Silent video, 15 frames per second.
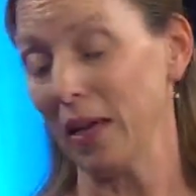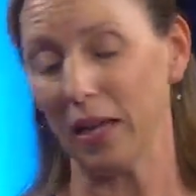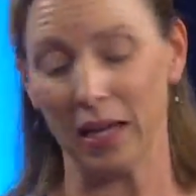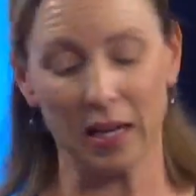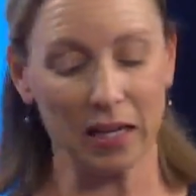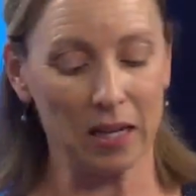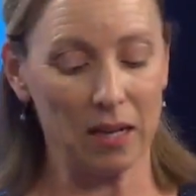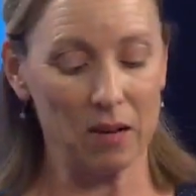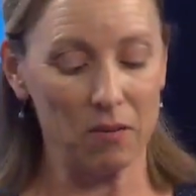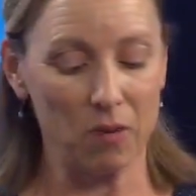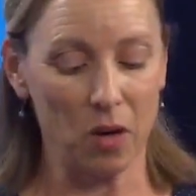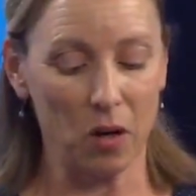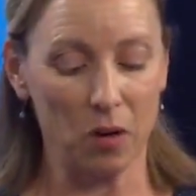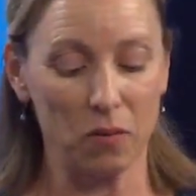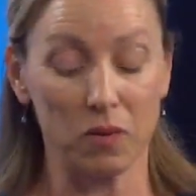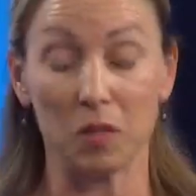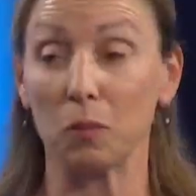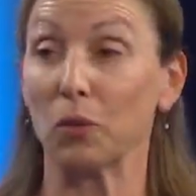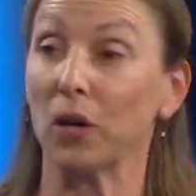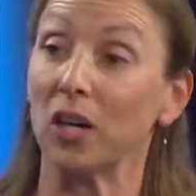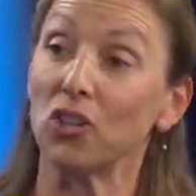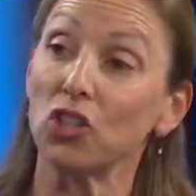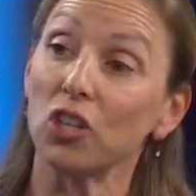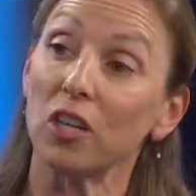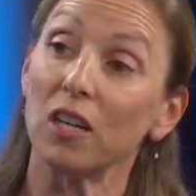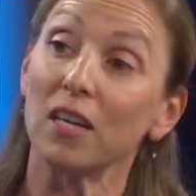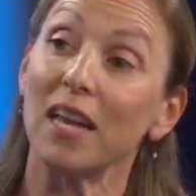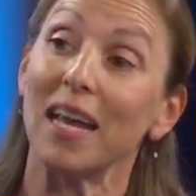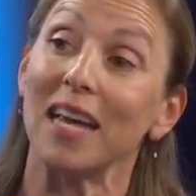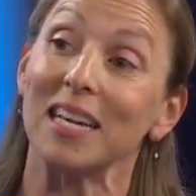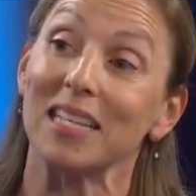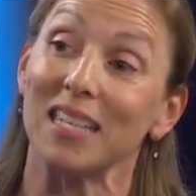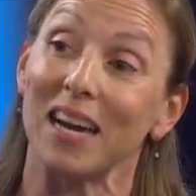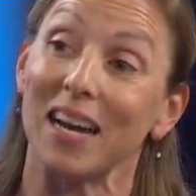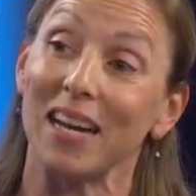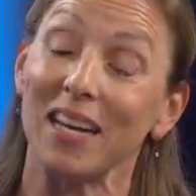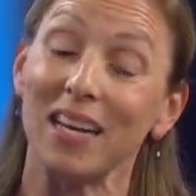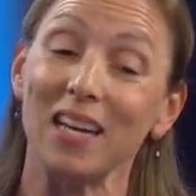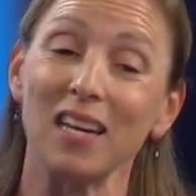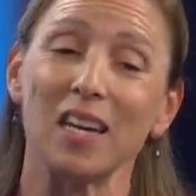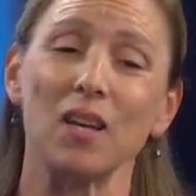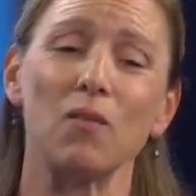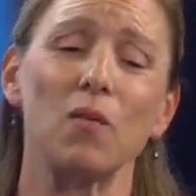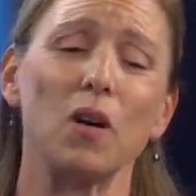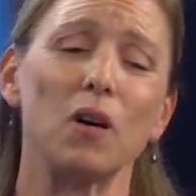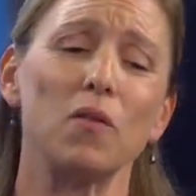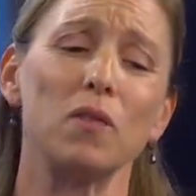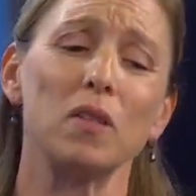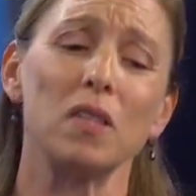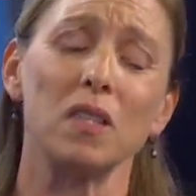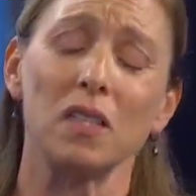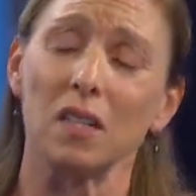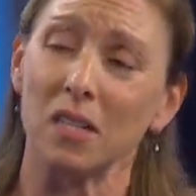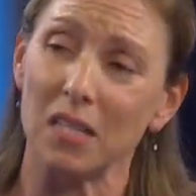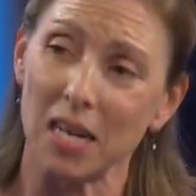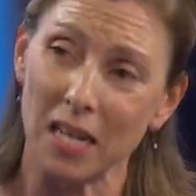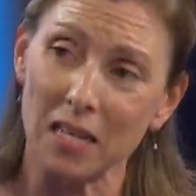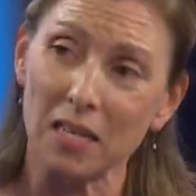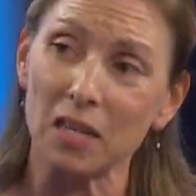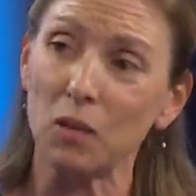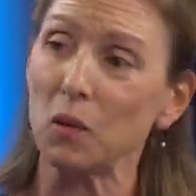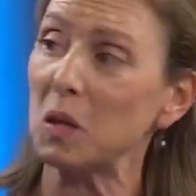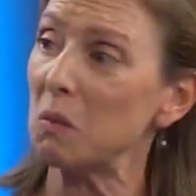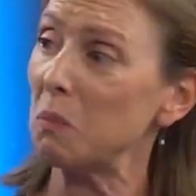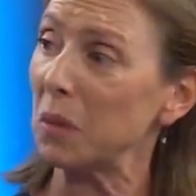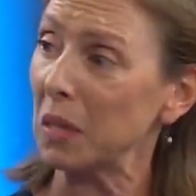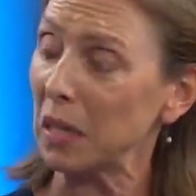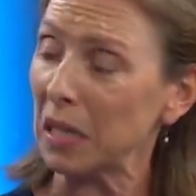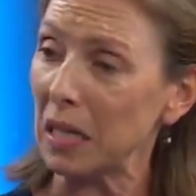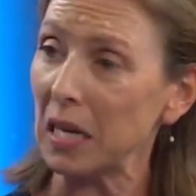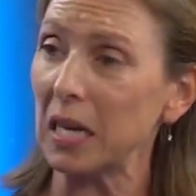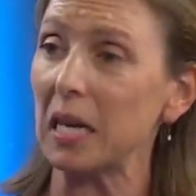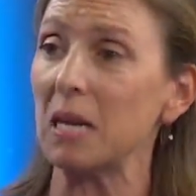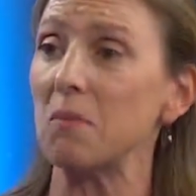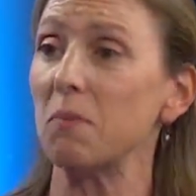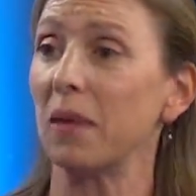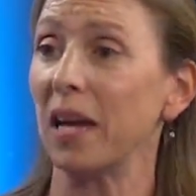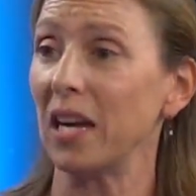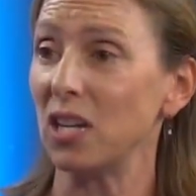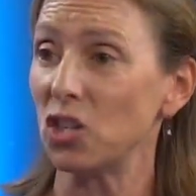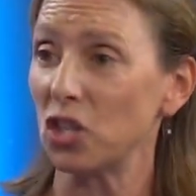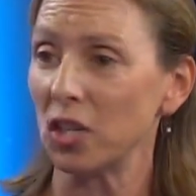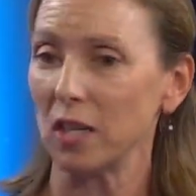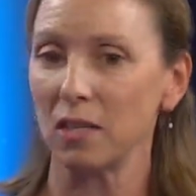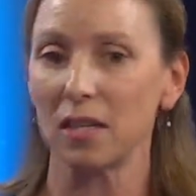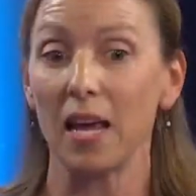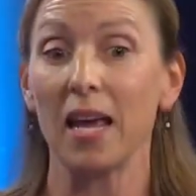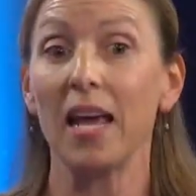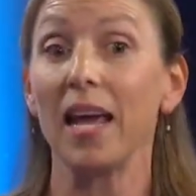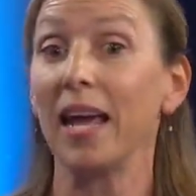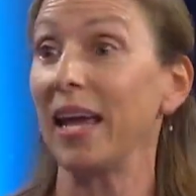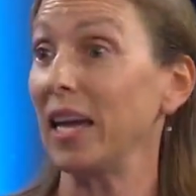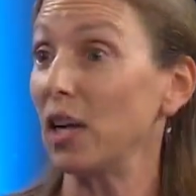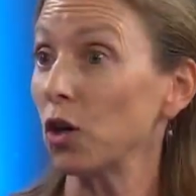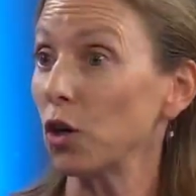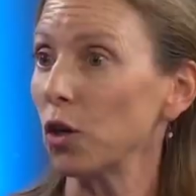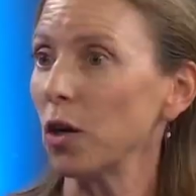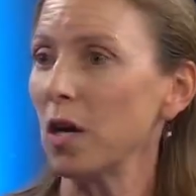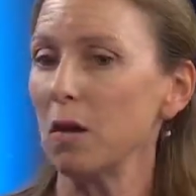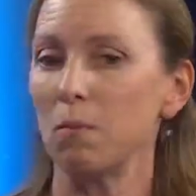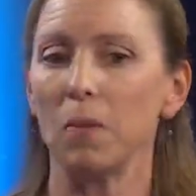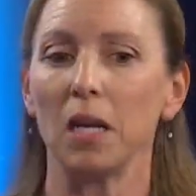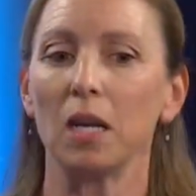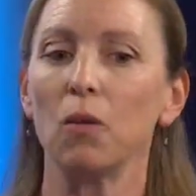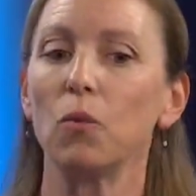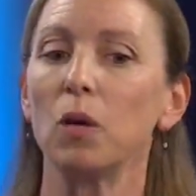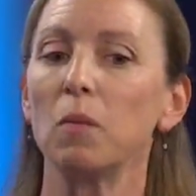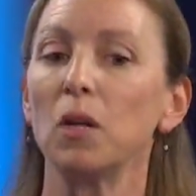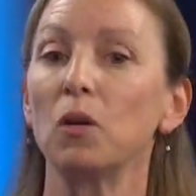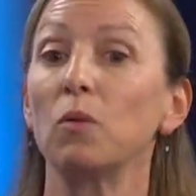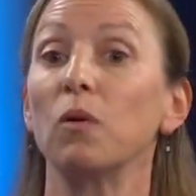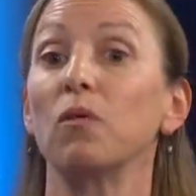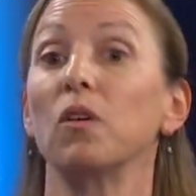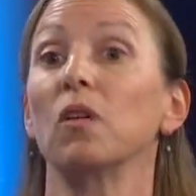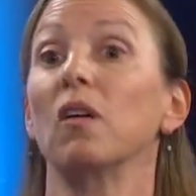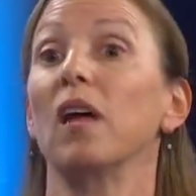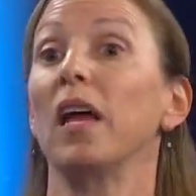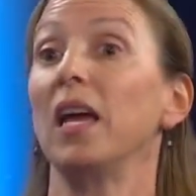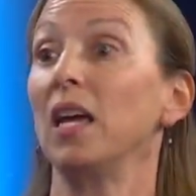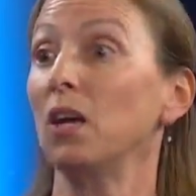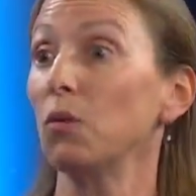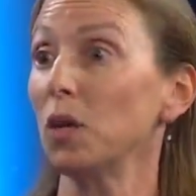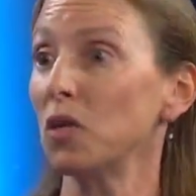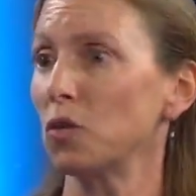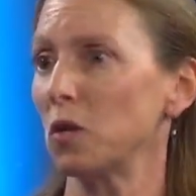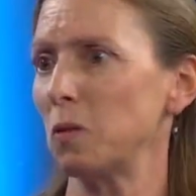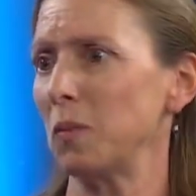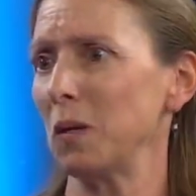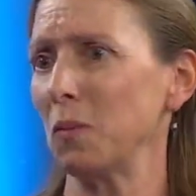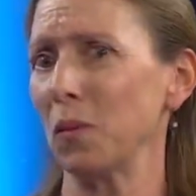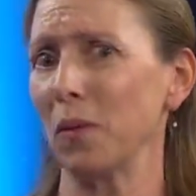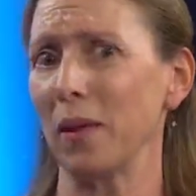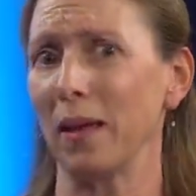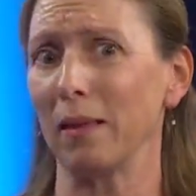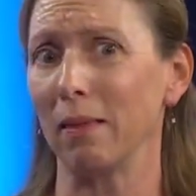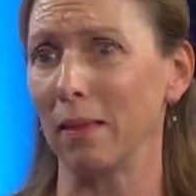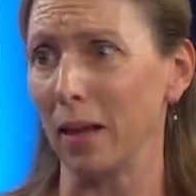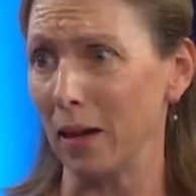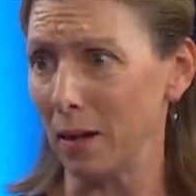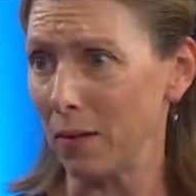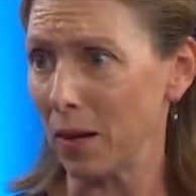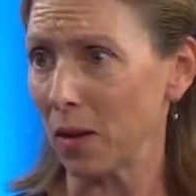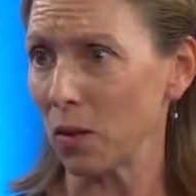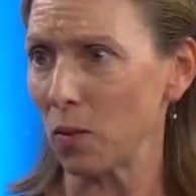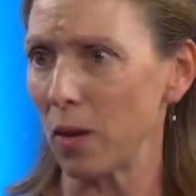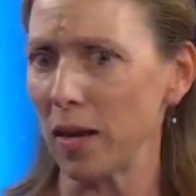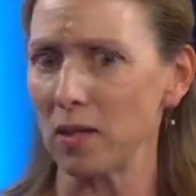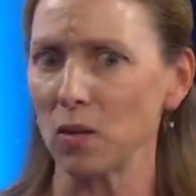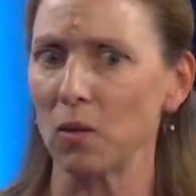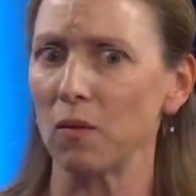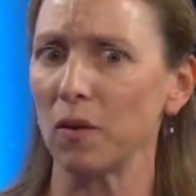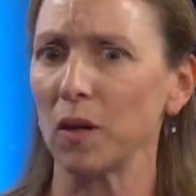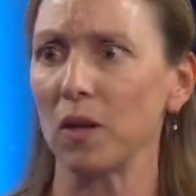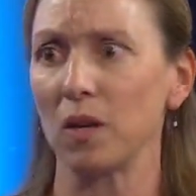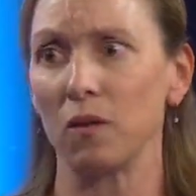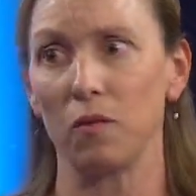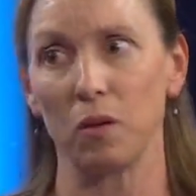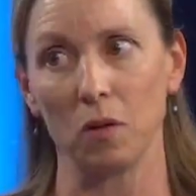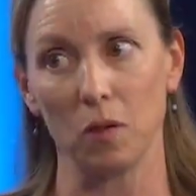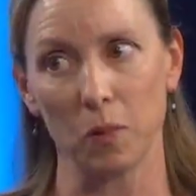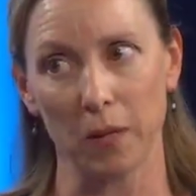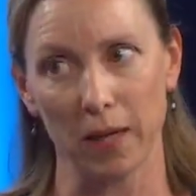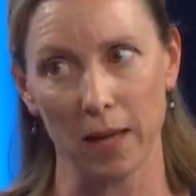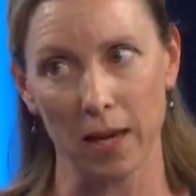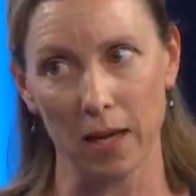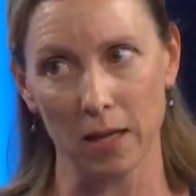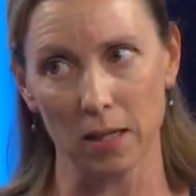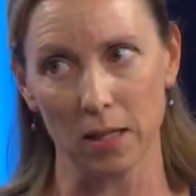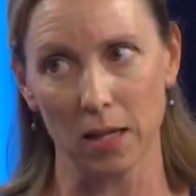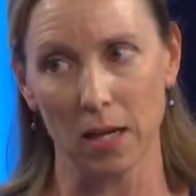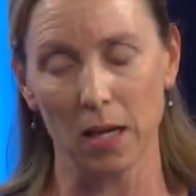It can involve depression, anxiety, it can involve intense irritability, impatience, anger. Many women will feel angry towards people they love otherwise, and they're very confused by that.